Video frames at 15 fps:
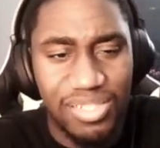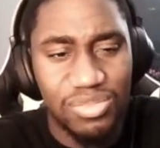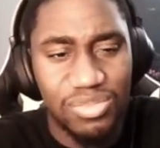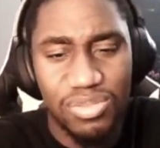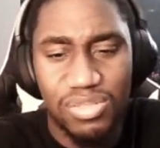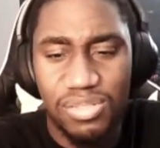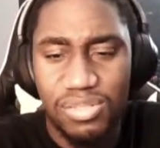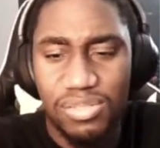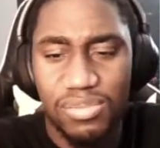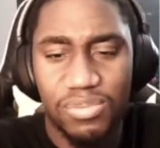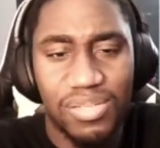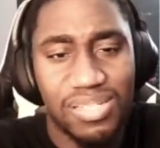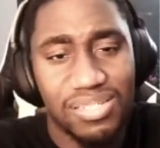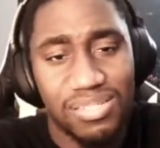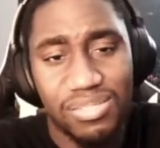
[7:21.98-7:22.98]
was
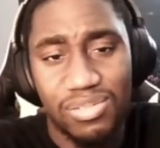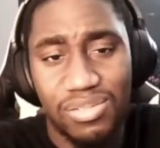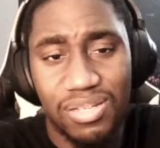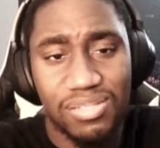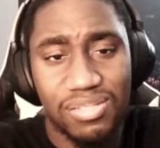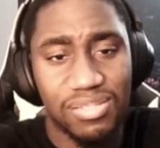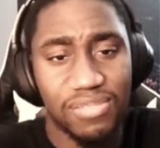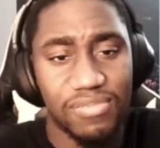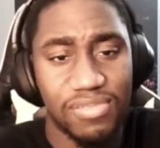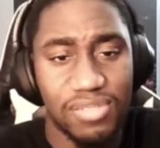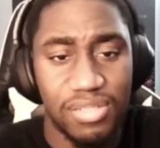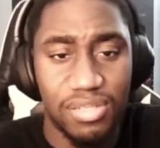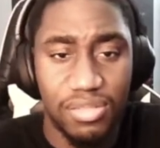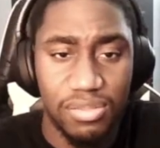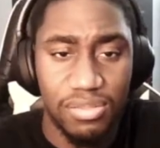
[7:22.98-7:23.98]
but this in
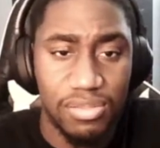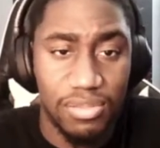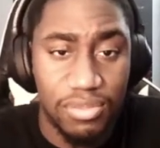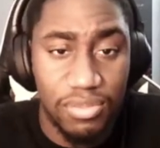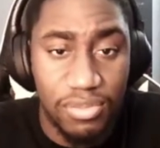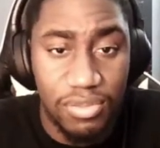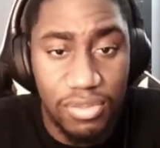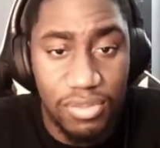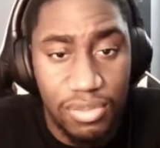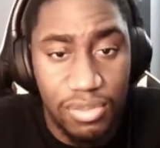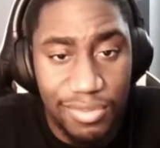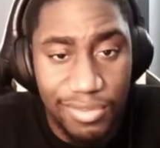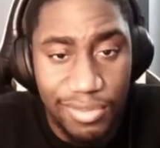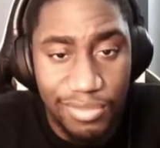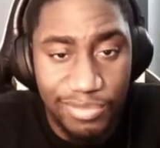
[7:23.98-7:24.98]
2017, so
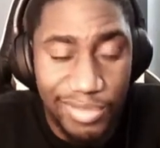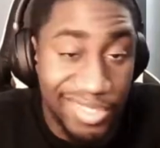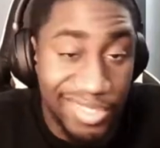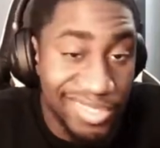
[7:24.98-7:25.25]
but